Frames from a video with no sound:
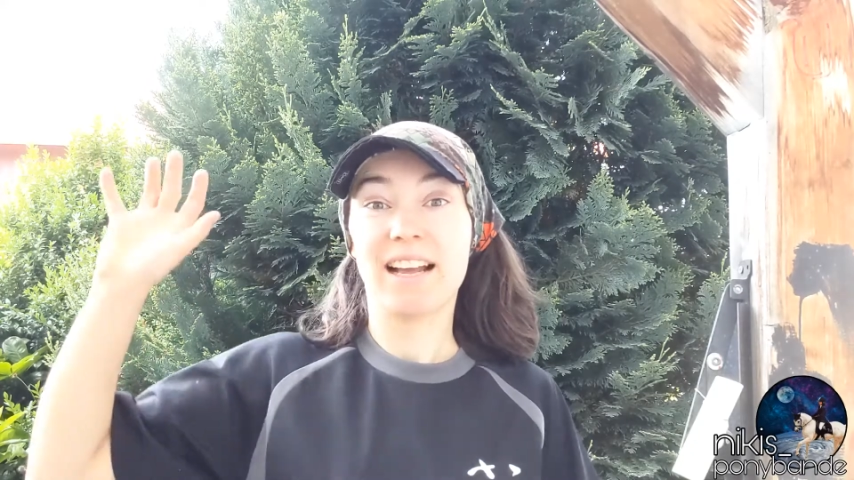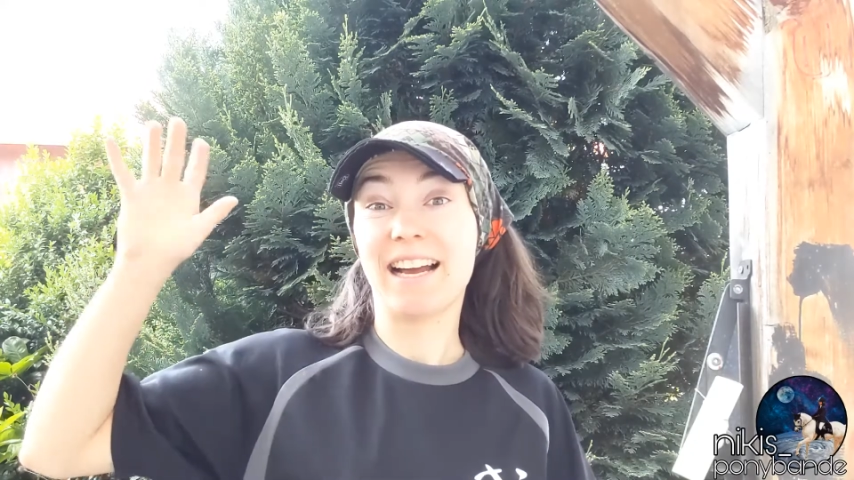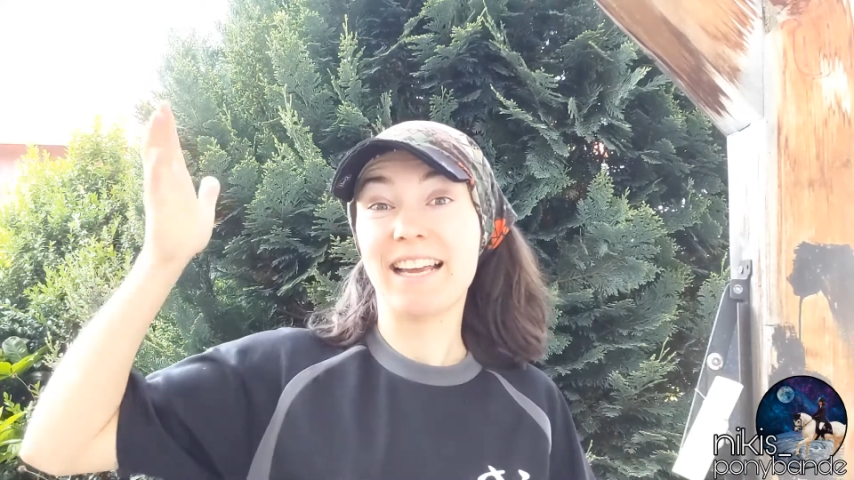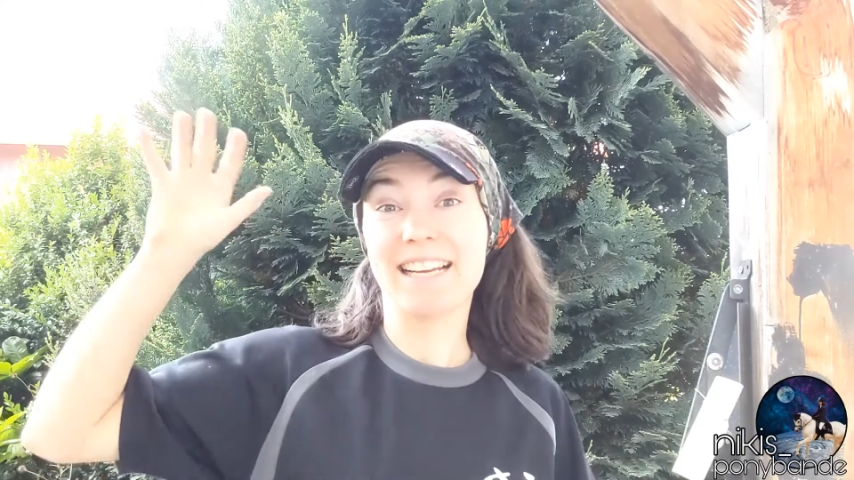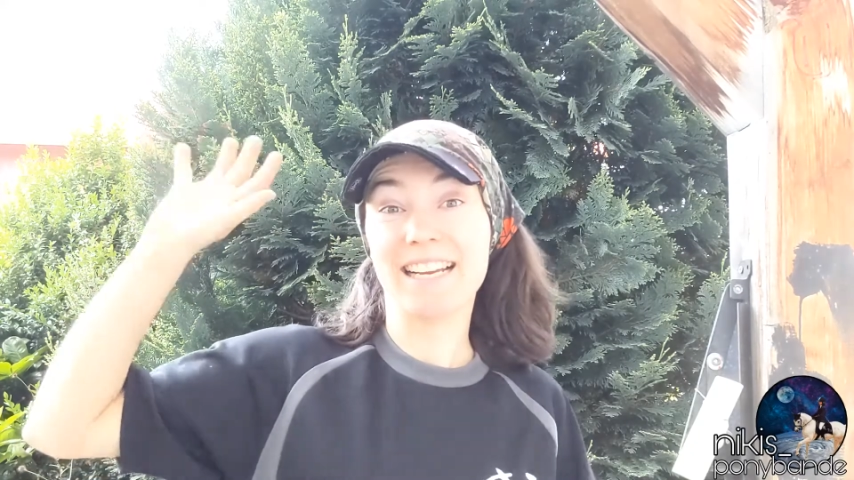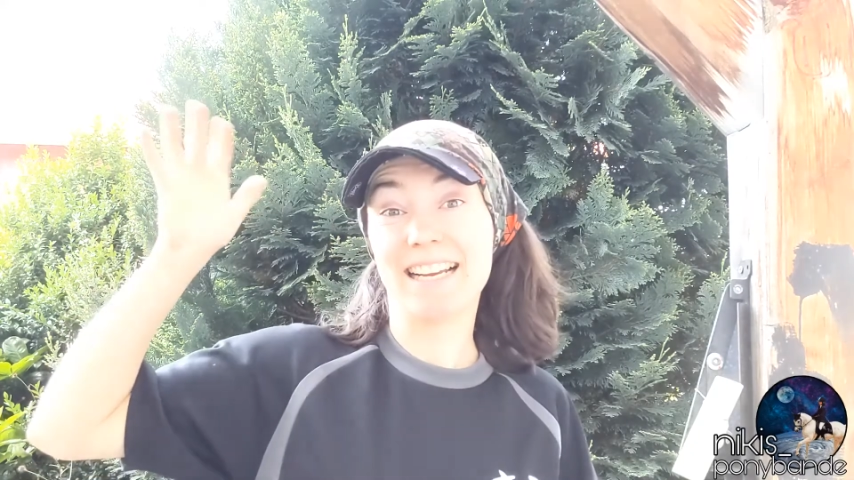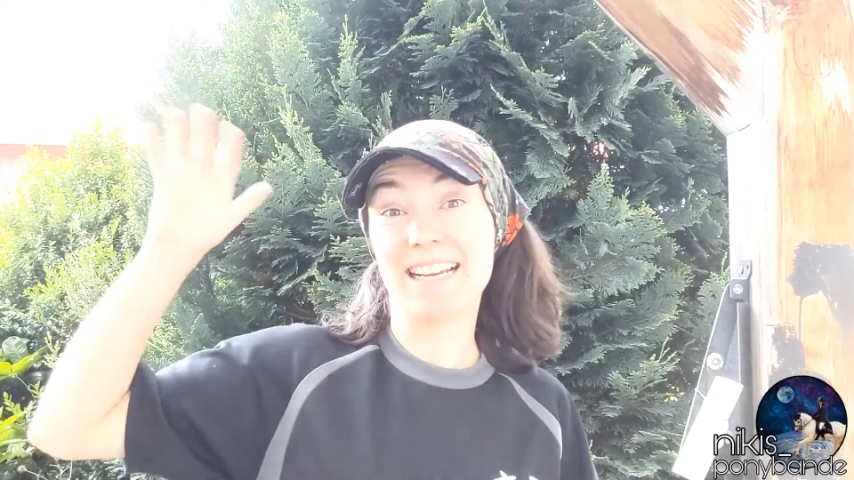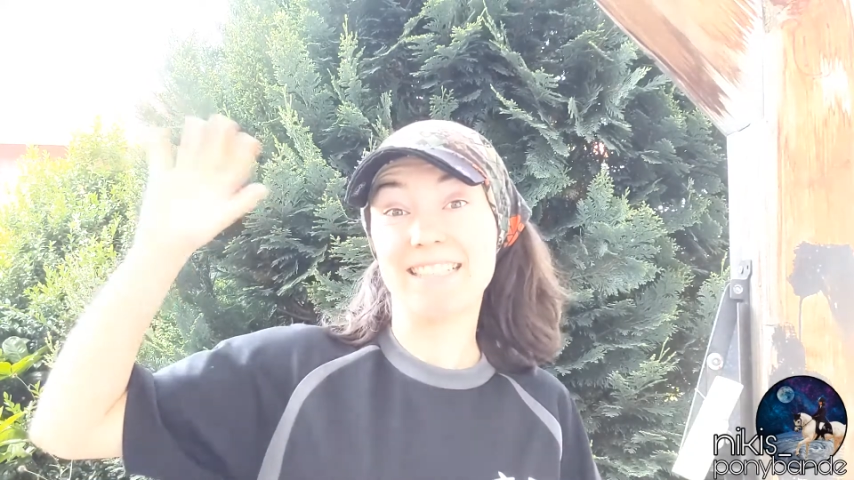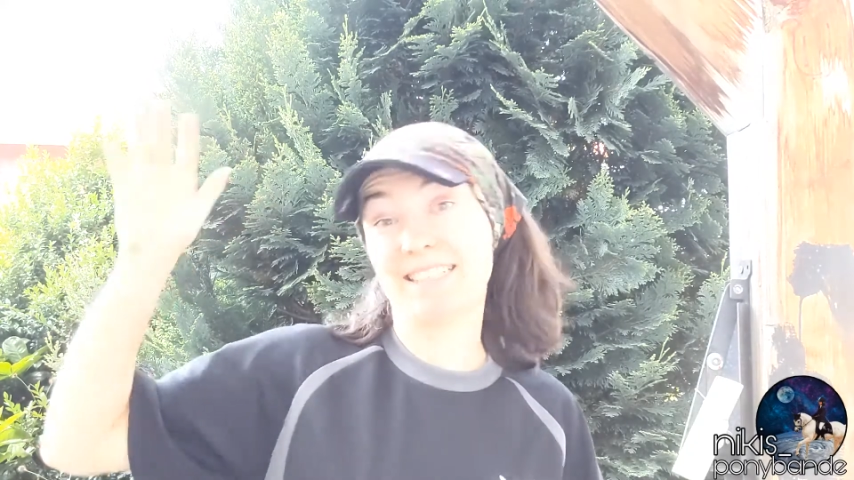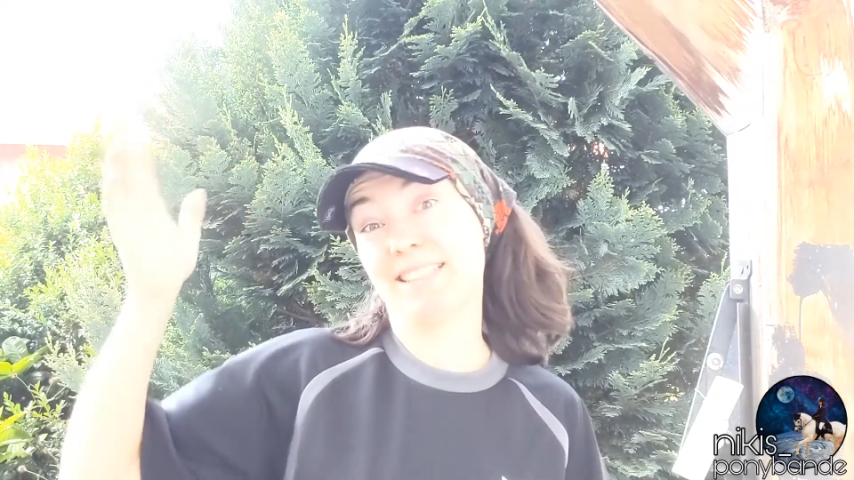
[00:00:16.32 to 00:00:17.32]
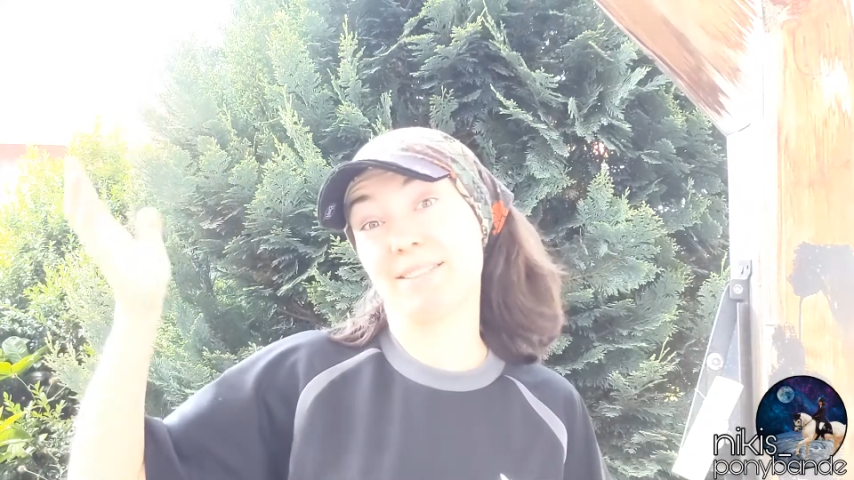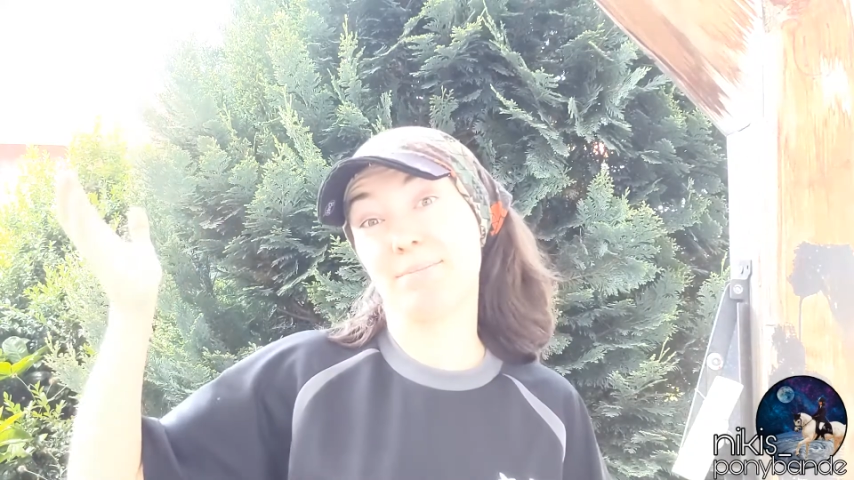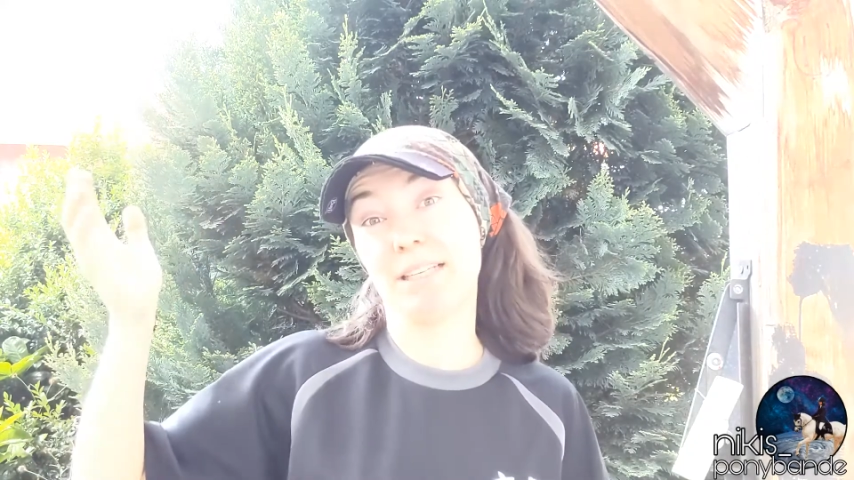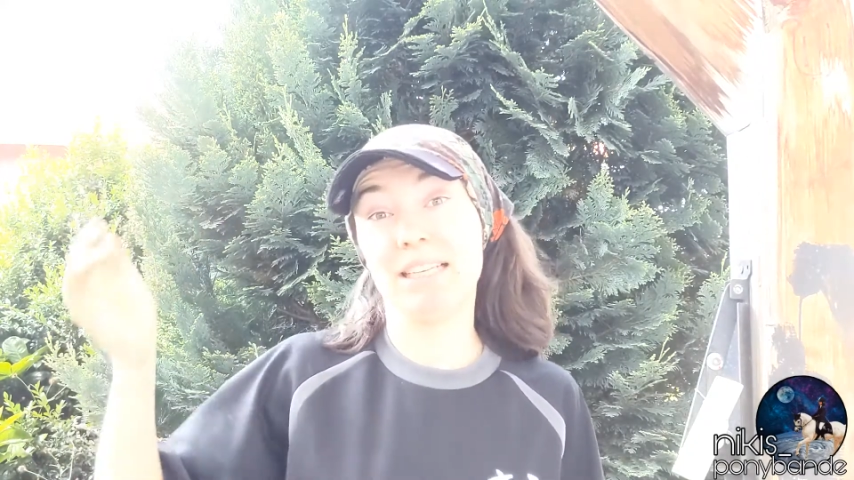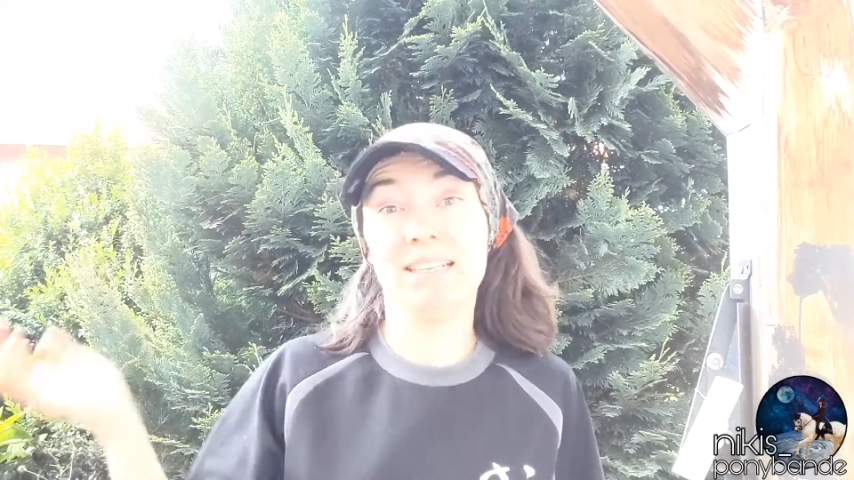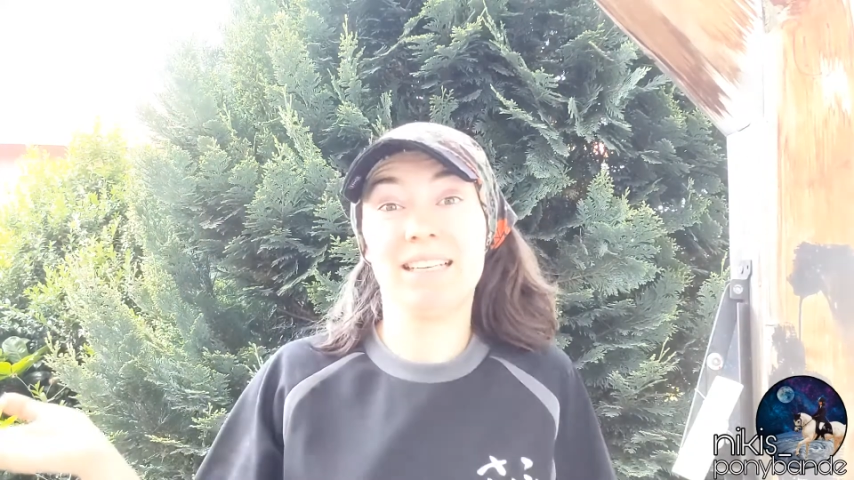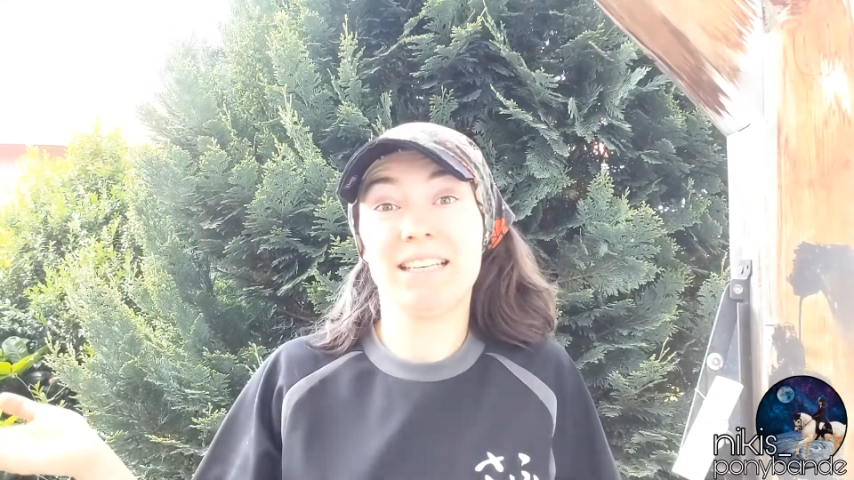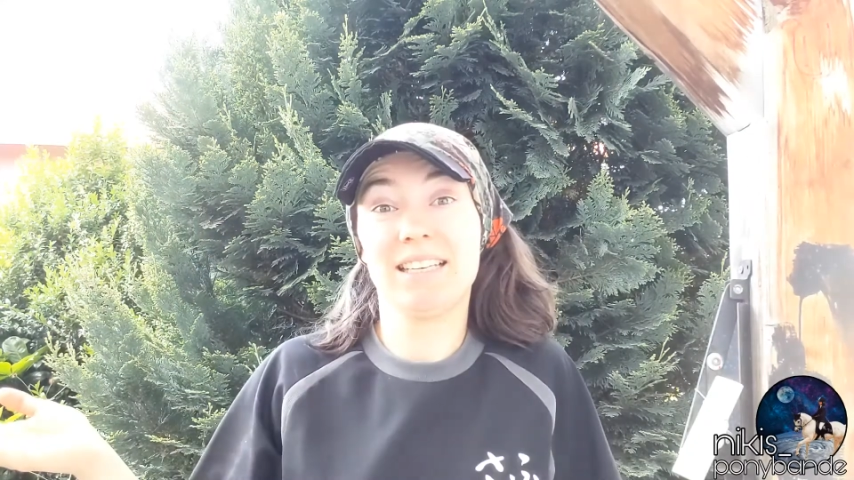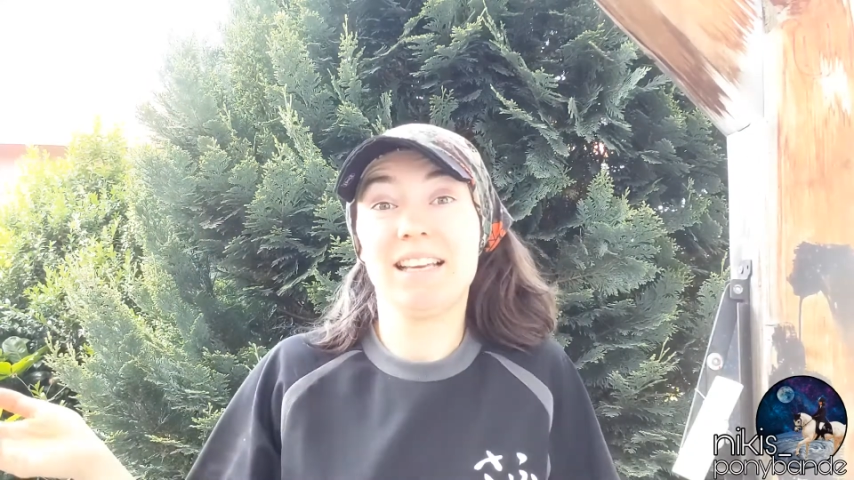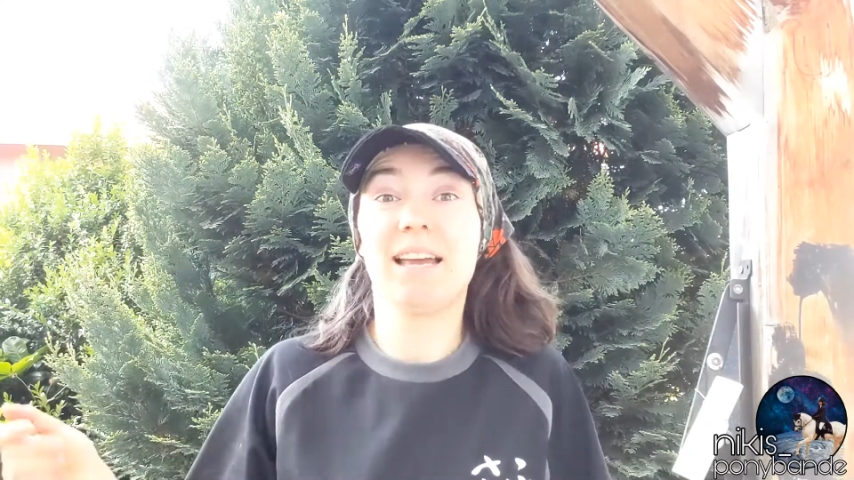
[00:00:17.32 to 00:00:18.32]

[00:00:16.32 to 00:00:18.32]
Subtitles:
Hi guys, it's me, Nikki,